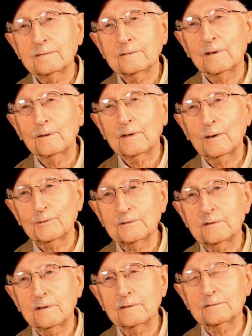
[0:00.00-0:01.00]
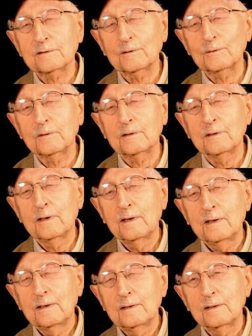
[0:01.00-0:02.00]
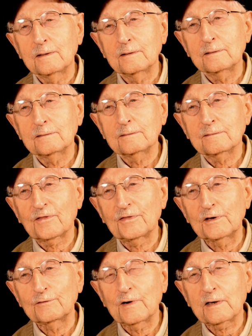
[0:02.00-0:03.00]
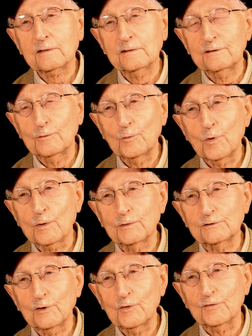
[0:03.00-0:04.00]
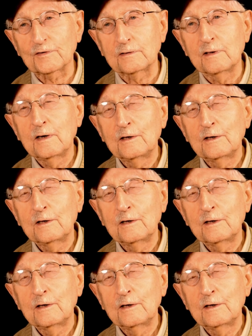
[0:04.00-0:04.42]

So I was there, so theoretically the war was over.